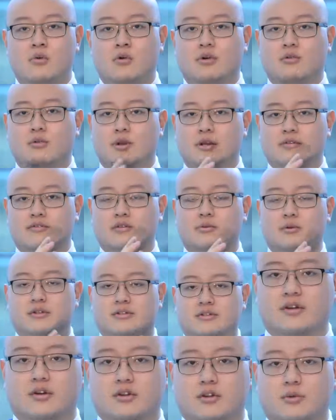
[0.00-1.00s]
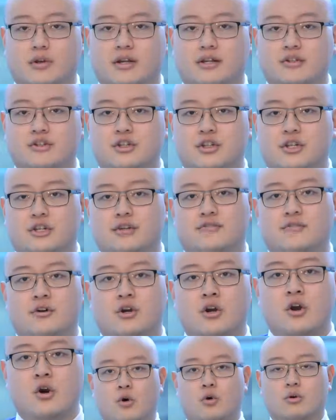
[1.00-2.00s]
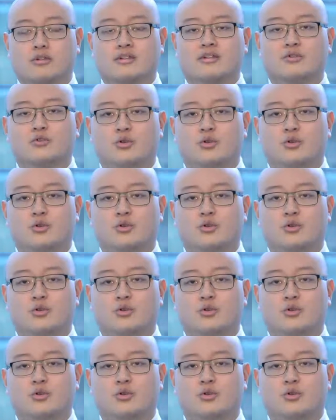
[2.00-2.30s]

with whatever result you want to achieve, or the